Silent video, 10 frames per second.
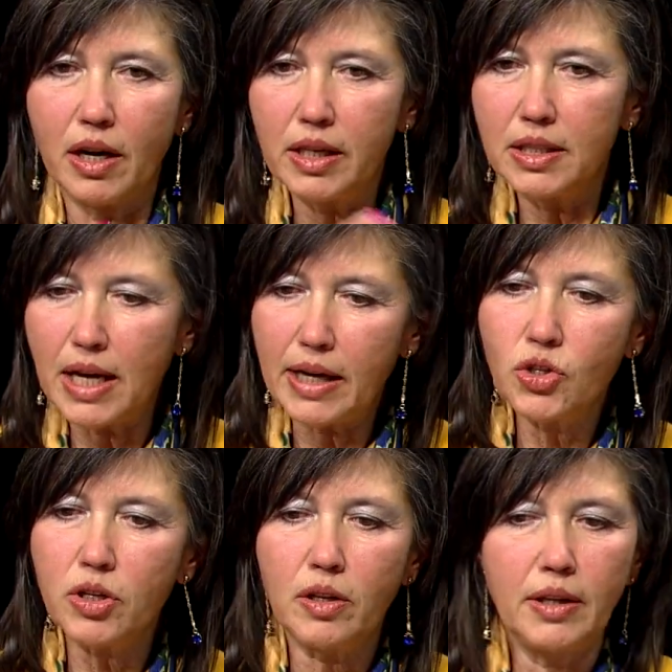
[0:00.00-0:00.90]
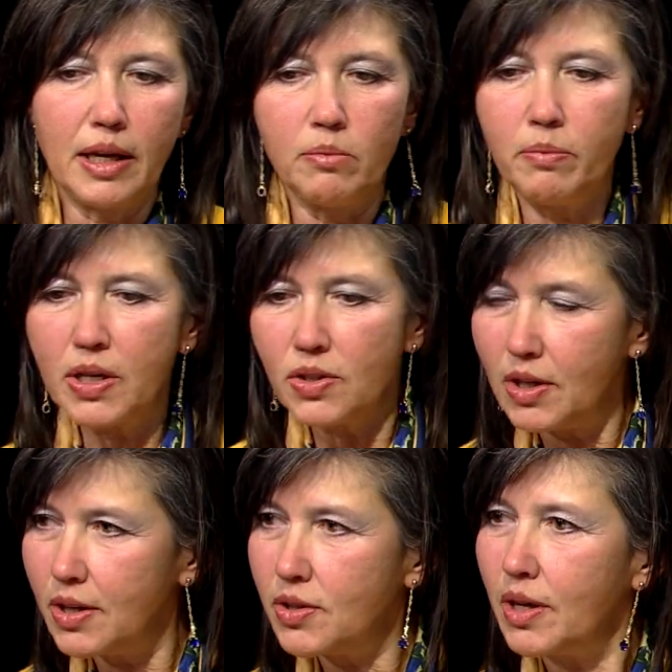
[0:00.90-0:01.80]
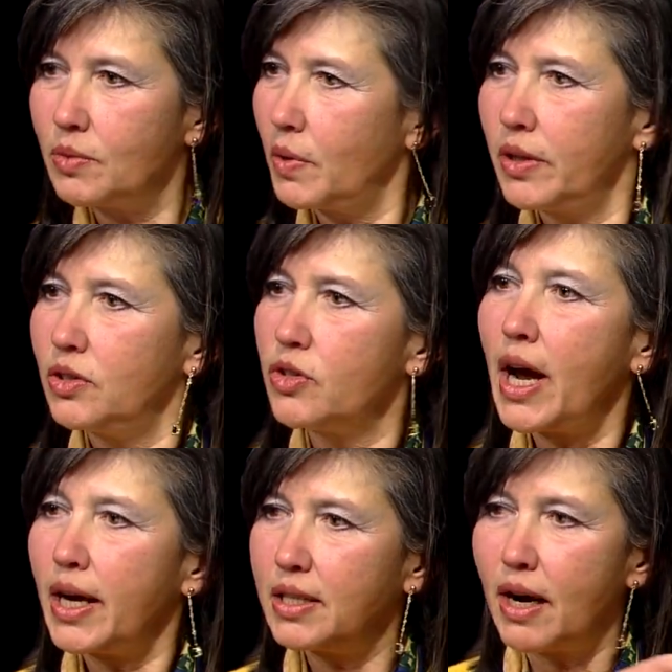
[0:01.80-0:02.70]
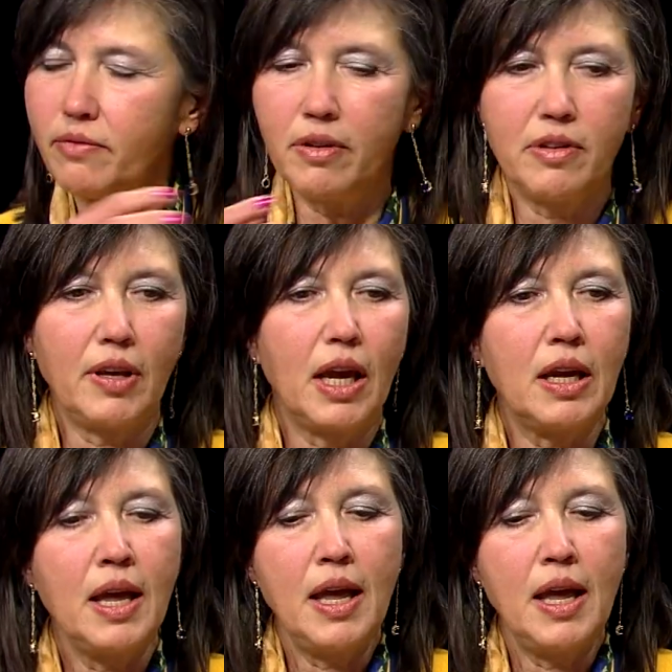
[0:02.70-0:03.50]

architectural and business that will attract everything